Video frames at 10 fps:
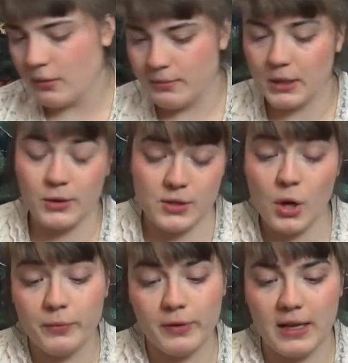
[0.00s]
because
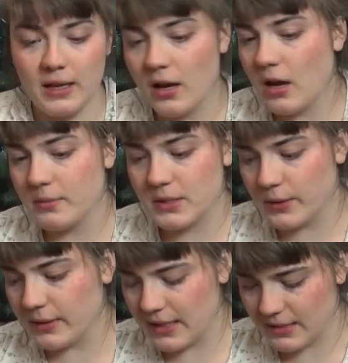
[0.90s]
hopefully I'm
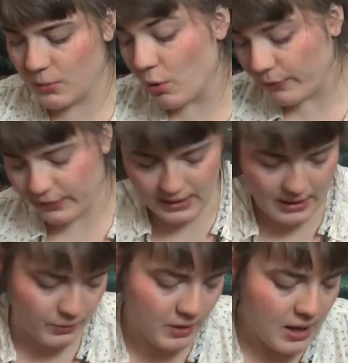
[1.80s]
doing this more often
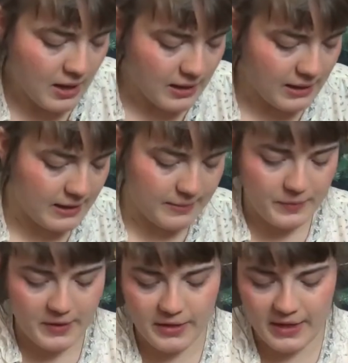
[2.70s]
now.
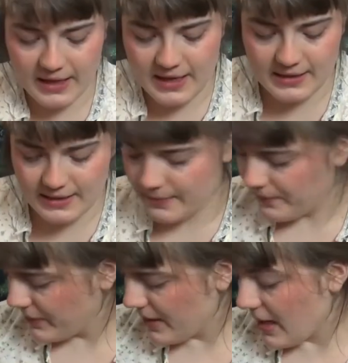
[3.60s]
The thing is,
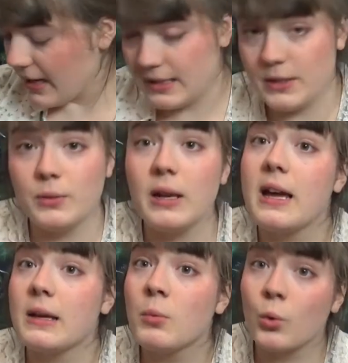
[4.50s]
I do
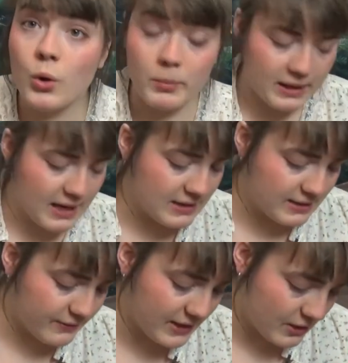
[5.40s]
like more
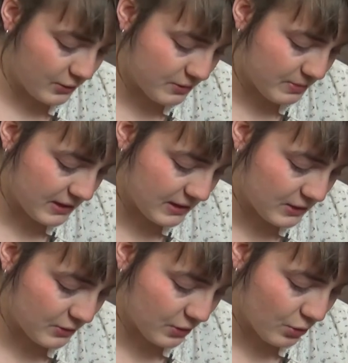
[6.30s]
complicated videos, but I
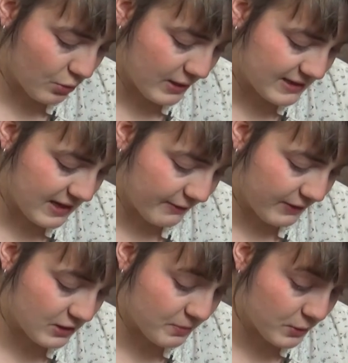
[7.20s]
don't always have
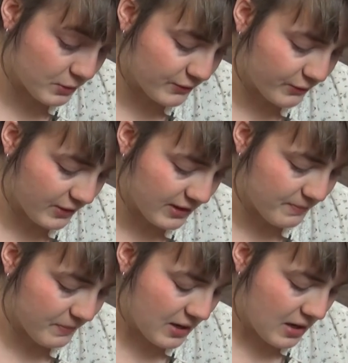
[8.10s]
the spoons for
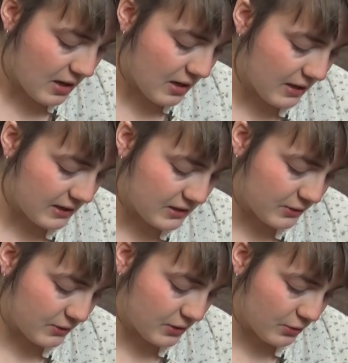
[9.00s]
them, I
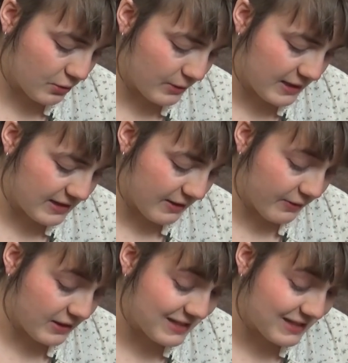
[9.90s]
don't always have the